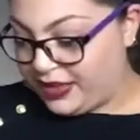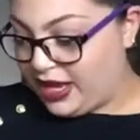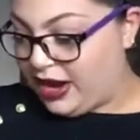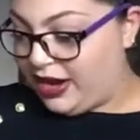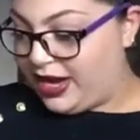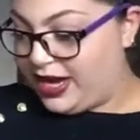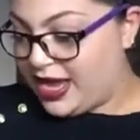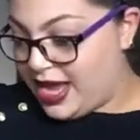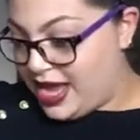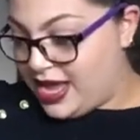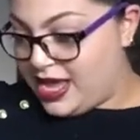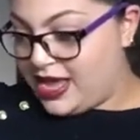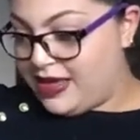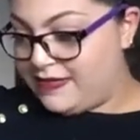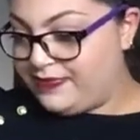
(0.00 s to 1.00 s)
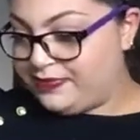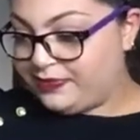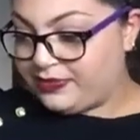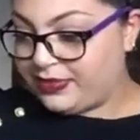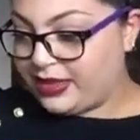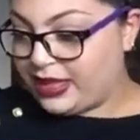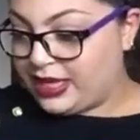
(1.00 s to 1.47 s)
Alright,
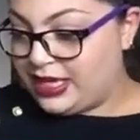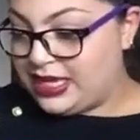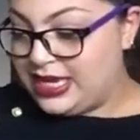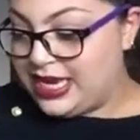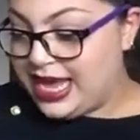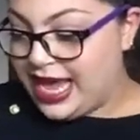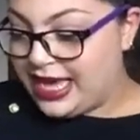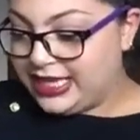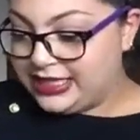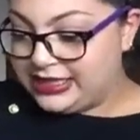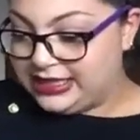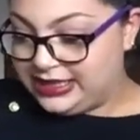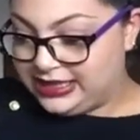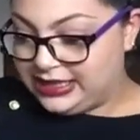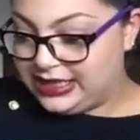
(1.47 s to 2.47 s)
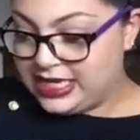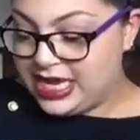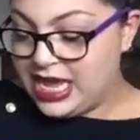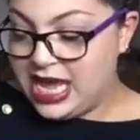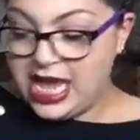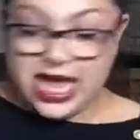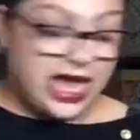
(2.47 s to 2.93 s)
um, next
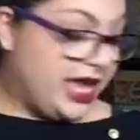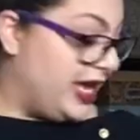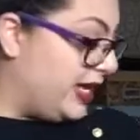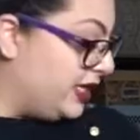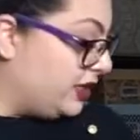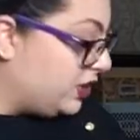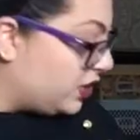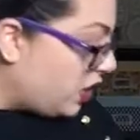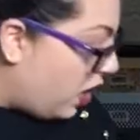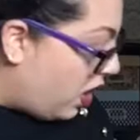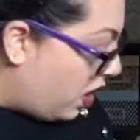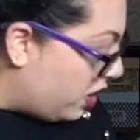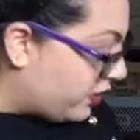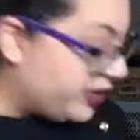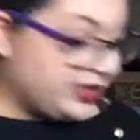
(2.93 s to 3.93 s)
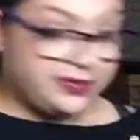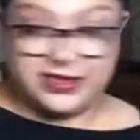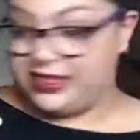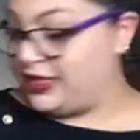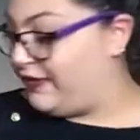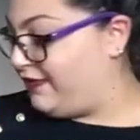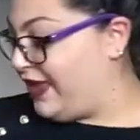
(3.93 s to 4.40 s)
is all Christmas
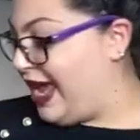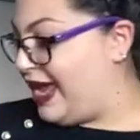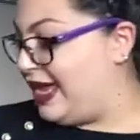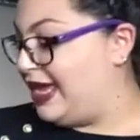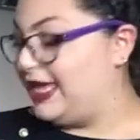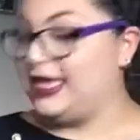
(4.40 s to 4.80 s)
stuff. Yay!